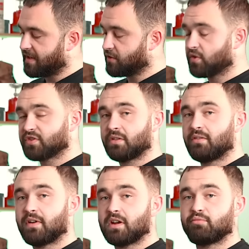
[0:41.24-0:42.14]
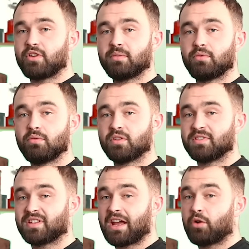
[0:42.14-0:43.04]
It's also very breathable, which
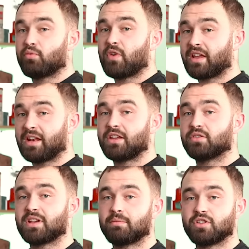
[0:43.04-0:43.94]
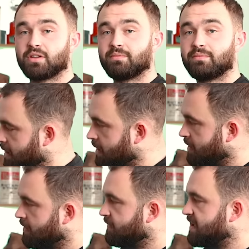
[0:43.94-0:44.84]
is going to help regulate your temperature.
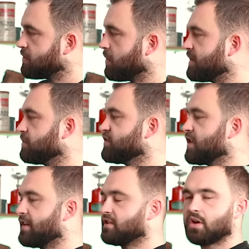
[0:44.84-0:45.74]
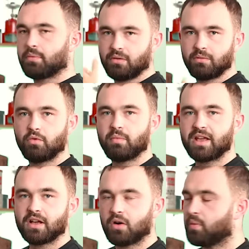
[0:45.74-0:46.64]
Feature-wise, we'll start at the top, we'll
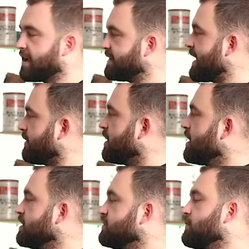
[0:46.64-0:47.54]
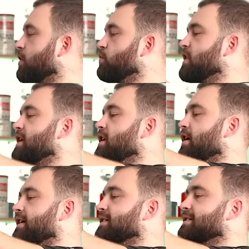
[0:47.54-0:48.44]
make our way down. So we've got a really
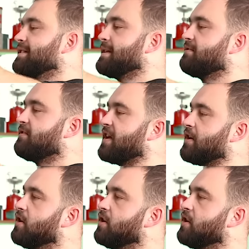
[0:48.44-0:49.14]
nice slim fit